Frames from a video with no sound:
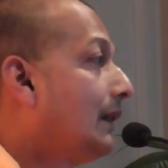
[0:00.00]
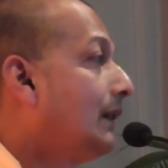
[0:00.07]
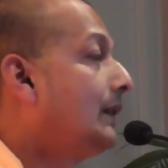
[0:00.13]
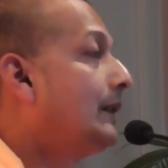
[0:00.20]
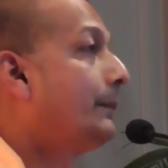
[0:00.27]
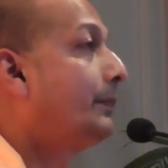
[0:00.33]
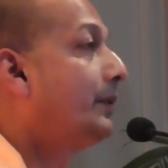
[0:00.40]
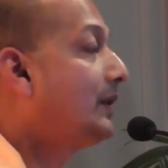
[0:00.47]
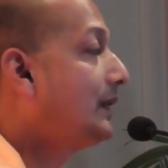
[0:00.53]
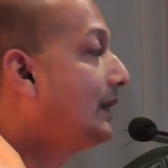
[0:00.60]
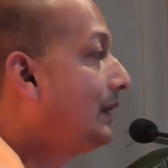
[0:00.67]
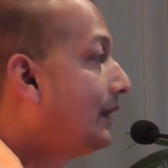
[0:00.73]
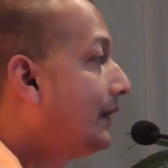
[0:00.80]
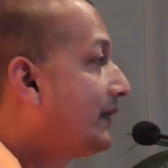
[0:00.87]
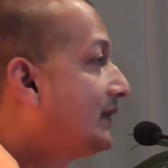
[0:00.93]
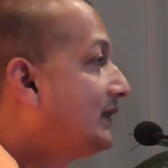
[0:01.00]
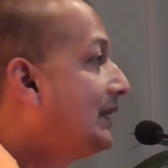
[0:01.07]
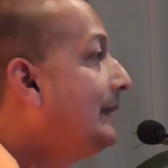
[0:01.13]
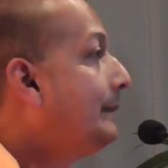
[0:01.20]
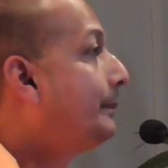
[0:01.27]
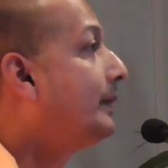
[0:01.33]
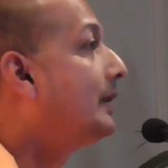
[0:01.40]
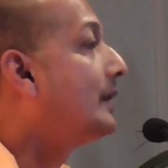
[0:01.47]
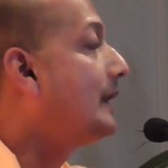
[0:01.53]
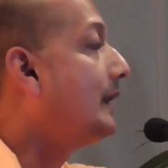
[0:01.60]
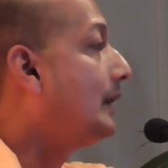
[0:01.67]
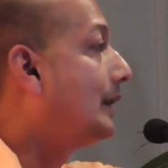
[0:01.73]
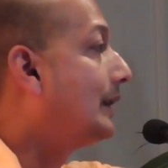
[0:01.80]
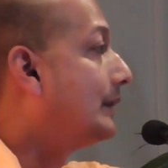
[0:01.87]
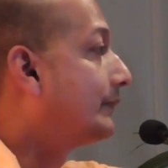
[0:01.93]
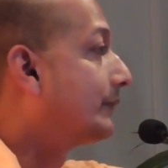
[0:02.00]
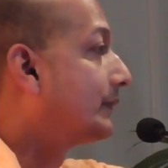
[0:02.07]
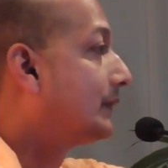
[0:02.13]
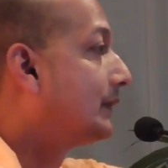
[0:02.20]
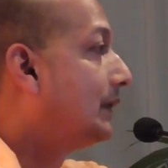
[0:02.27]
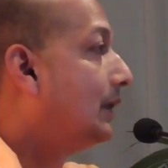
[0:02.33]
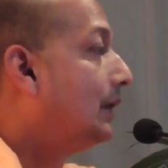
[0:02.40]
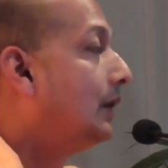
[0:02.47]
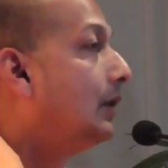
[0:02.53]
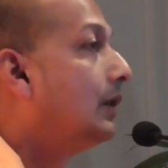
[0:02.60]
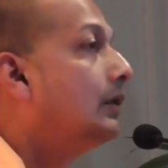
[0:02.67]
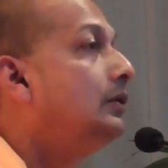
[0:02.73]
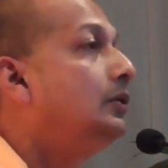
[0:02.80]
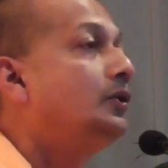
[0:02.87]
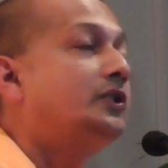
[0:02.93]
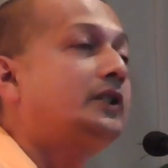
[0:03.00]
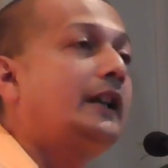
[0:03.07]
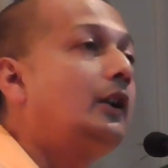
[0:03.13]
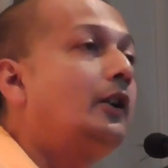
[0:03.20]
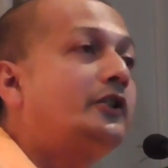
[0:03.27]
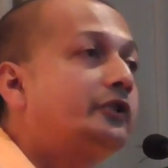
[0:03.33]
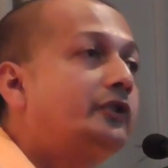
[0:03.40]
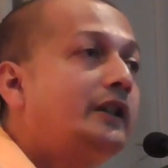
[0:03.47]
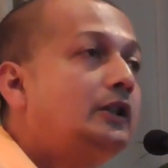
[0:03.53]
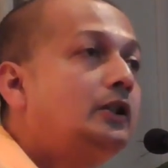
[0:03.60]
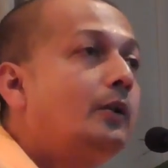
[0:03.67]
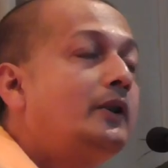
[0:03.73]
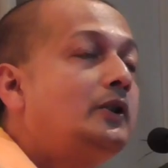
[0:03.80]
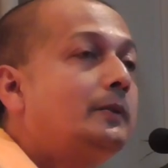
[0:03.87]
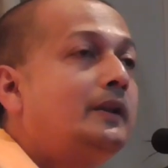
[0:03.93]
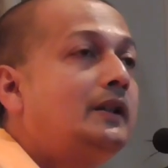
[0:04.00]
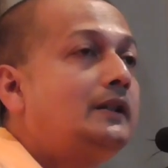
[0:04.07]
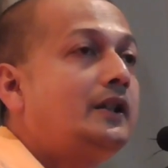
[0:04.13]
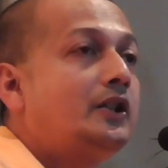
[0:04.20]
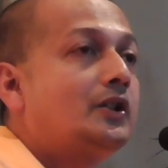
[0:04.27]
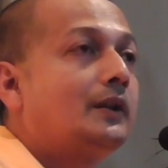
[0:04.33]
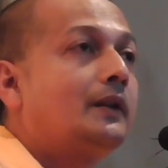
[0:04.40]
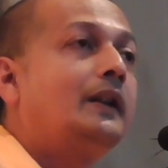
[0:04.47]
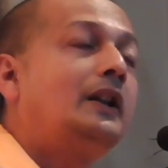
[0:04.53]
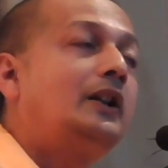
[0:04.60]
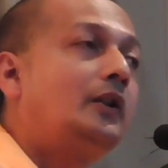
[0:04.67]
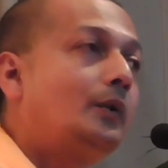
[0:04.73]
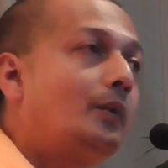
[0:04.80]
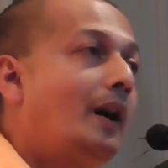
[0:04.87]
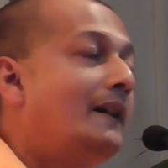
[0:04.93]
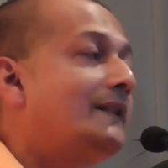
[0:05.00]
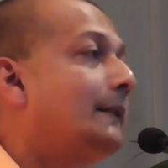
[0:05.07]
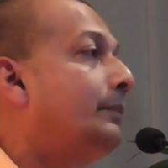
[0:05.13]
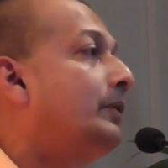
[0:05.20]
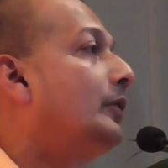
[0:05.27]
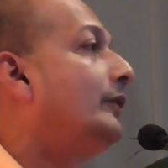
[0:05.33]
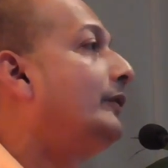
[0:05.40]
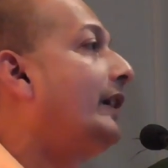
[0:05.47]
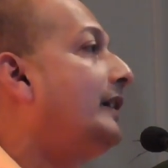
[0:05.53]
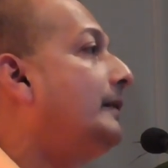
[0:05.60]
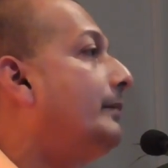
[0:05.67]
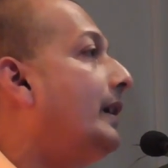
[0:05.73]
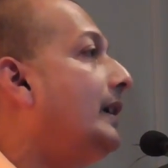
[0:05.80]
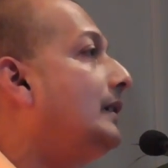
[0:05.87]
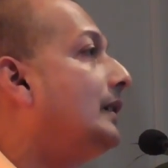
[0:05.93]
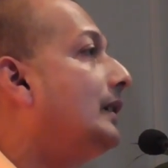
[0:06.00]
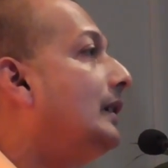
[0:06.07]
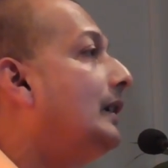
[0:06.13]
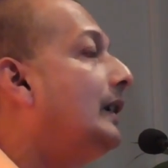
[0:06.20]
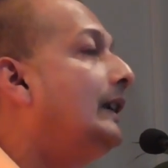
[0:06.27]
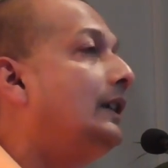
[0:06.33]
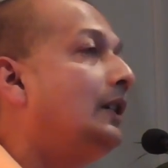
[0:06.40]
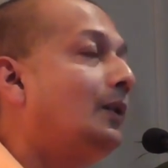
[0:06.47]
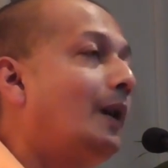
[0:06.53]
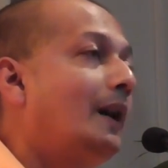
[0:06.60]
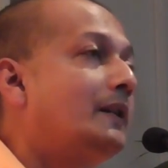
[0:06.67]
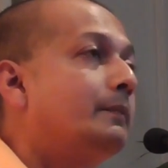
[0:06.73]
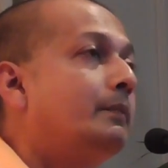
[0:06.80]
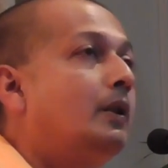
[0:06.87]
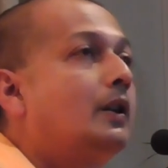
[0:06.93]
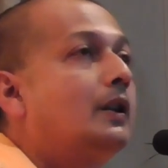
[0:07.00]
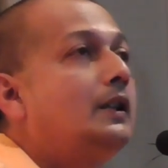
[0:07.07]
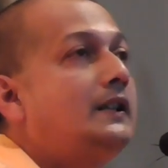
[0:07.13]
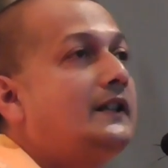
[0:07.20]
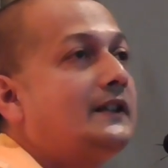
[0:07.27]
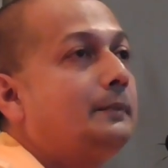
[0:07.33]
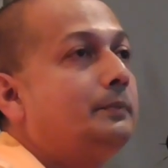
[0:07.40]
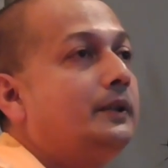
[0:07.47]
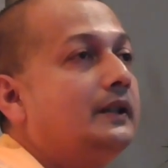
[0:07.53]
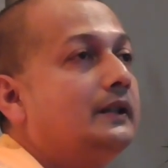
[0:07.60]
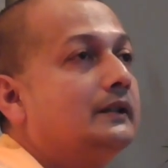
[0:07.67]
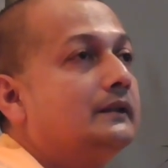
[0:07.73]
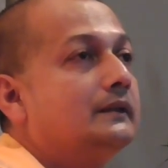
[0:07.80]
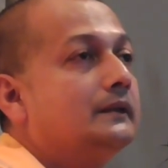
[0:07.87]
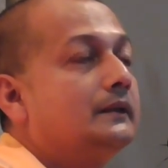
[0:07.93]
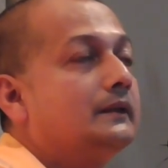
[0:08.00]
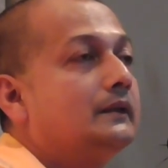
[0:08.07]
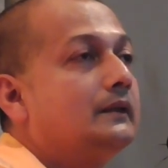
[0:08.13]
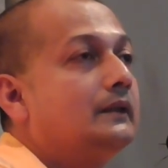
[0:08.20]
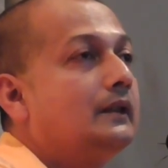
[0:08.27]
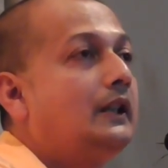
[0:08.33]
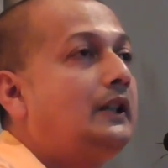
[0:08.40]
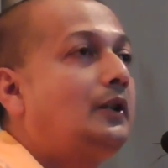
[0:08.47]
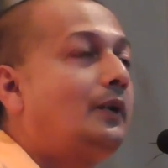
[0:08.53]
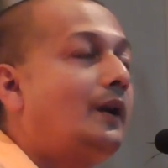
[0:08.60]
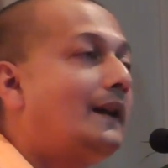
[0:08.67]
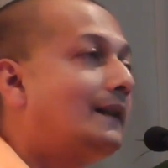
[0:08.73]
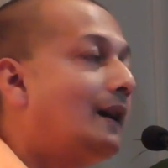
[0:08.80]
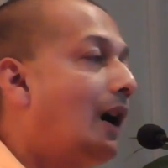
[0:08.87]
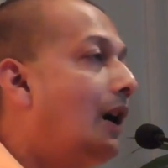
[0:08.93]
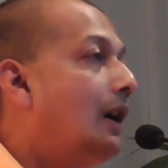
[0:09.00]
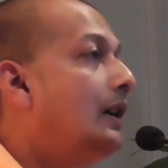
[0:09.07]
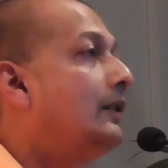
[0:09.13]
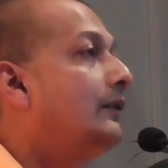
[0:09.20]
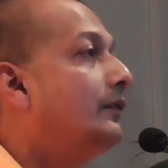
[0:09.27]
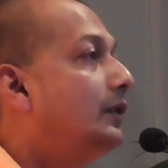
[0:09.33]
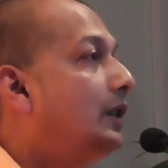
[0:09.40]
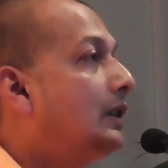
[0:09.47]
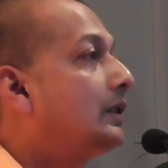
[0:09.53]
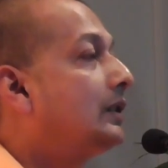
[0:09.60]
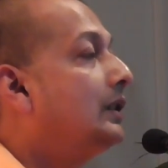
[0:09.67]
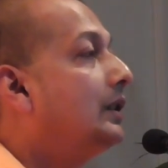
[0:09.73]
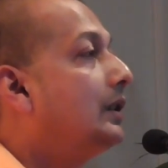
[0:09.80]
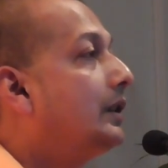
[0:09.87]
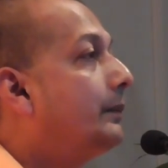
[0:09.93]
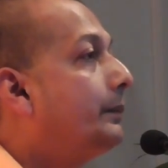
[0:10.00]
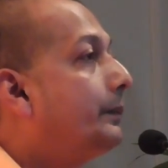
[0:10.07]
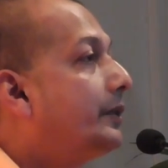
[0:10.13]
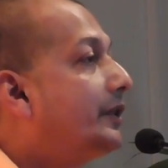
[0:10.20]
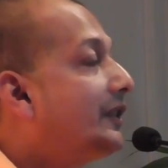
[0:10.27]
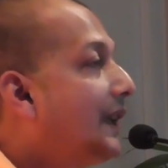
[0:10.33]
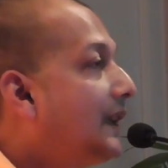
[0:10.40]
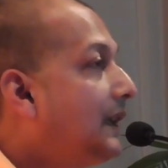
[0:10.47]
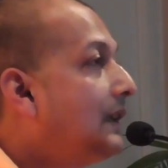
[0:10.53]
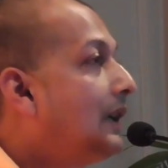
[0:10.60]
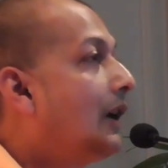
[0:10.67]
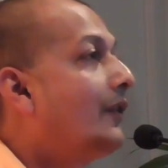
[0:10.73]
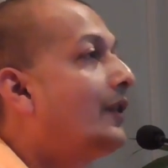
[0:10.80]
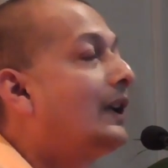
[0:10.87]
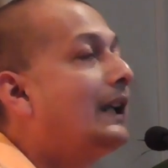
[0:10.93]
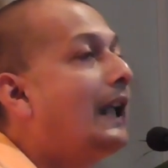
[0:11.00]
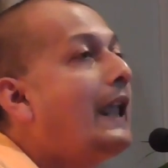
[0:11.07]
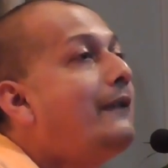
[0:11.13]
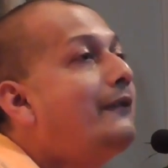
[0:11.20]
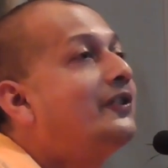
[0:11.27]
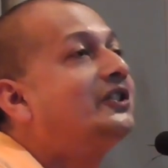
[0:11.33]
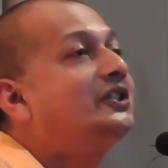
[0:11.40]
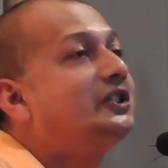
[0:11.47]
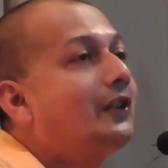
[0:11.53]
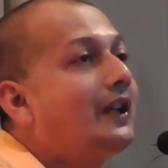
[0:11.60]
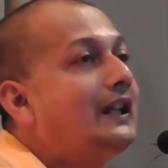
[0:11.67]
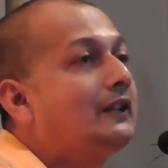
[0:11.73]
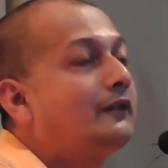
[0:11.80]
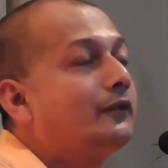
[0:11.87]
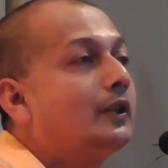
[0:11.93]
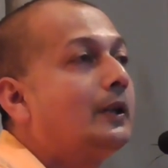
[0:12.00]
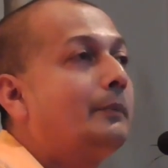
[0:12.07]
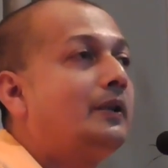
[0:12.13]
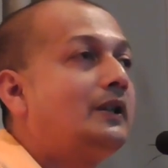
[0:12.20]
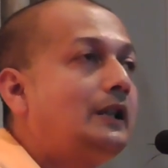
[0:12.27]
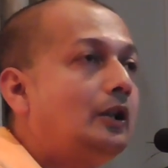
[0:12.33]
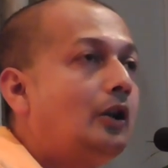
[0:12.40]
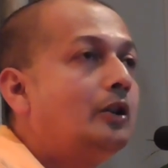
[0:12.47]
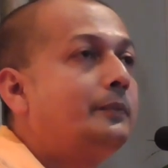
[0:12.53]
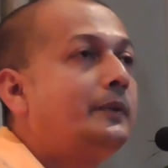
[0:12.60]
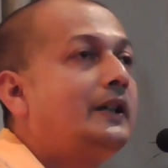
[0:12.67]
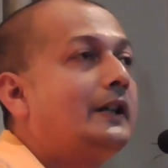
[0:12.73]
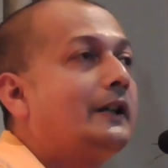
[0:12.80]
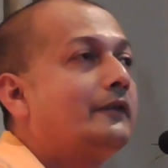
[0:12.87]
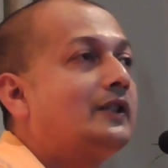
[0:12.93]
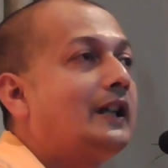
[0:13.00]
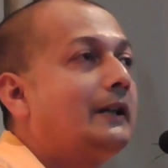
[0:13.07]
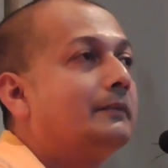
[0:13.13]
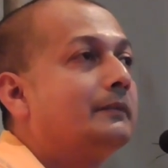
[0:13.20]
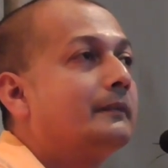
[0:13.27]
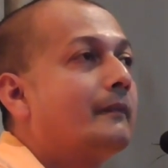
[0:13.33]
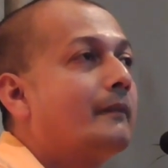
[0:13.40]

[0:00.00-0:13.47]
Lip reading: in a pretty steep learning curve. You cannot straight go into meditation. It requires a purified mind. It requires moral discipline. It requires hard work, setting our lives straight for a pretty long period of time.